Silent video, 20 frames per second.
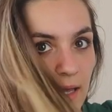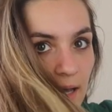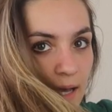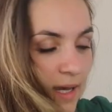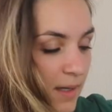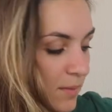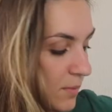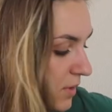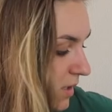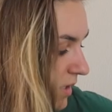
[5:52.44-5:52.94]

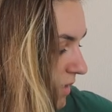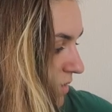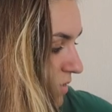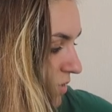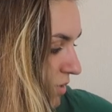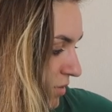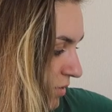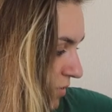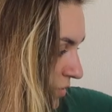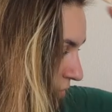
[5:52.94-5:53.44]
I'm going
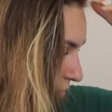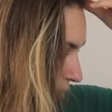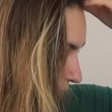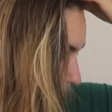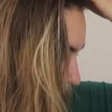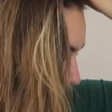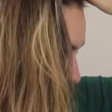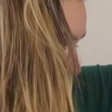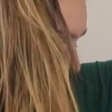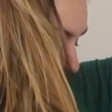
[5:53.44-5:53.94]

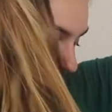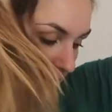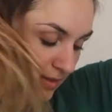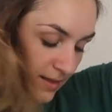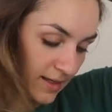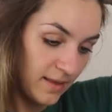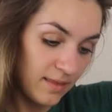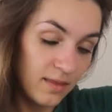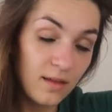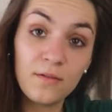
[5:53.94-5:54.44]
to
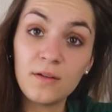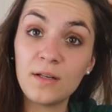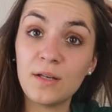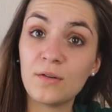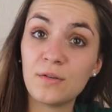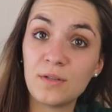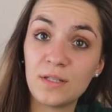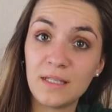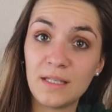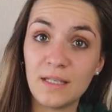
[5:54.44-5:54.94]
end the
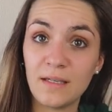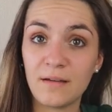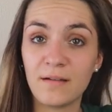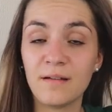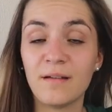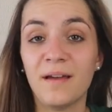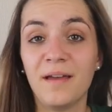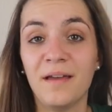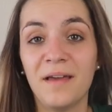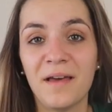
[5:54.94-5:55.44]
video
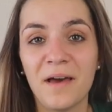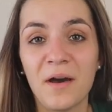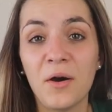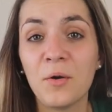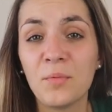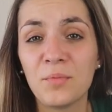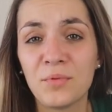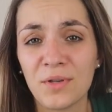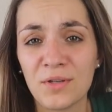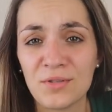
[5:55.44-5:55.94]
here.
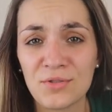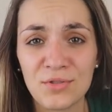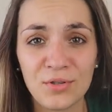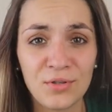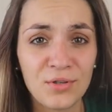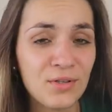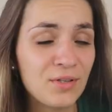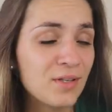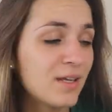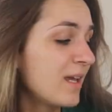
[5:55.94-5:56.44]
Hope you
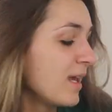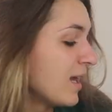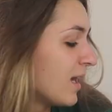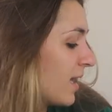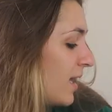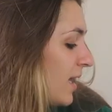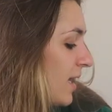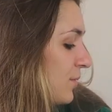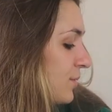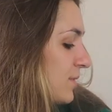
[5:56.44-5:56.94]
enjoyed.
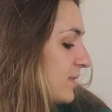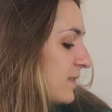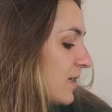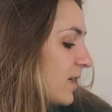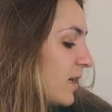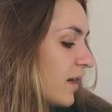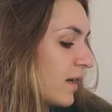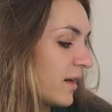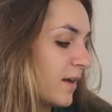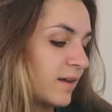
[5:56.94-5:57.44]
It was
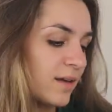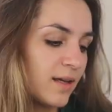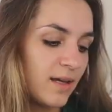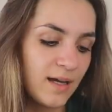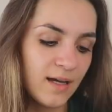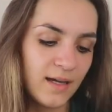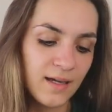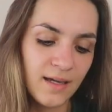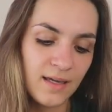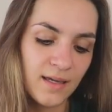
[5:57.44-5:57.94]
hard.
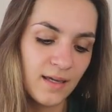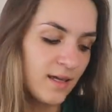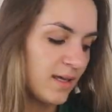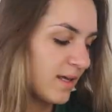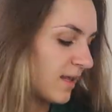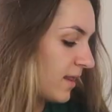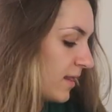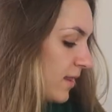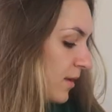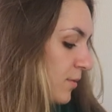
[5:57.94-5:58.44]

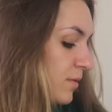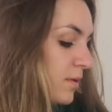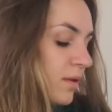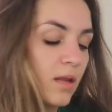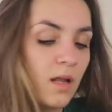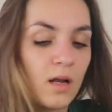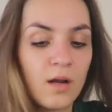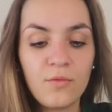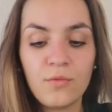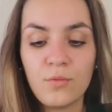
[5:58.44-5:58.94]
There were a
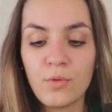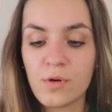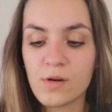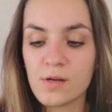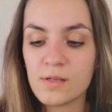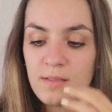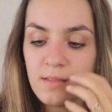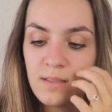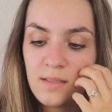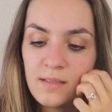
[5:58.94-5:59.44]
lot of
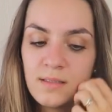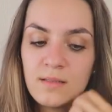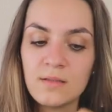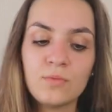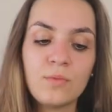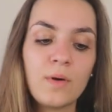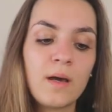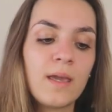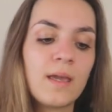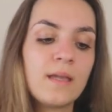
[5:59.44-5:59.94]
words. This is
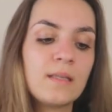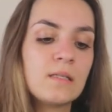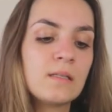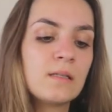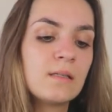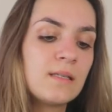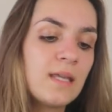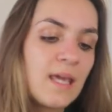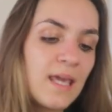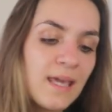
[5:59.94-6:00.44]
why I
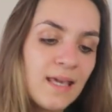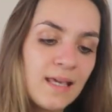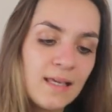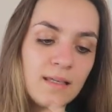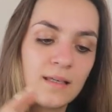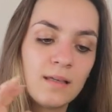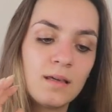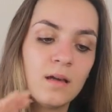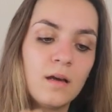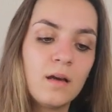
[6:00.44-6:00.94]
didn't take
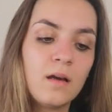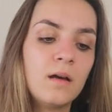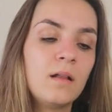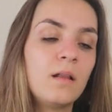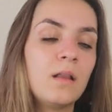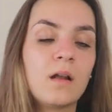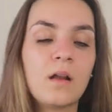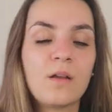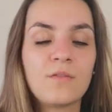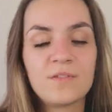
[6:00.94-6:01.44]
a
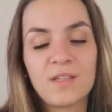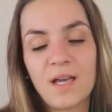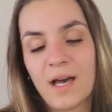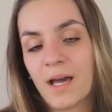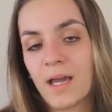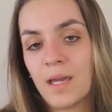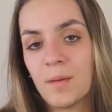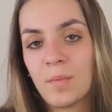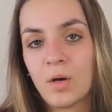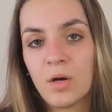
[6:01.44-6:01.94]
lot of
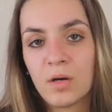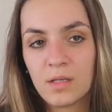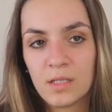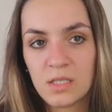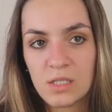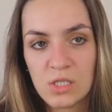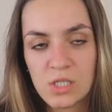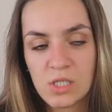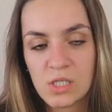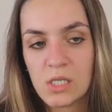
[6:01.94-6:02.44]
time on
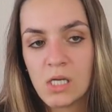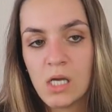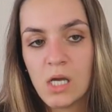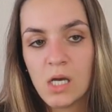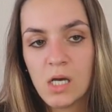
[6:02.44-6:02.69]
each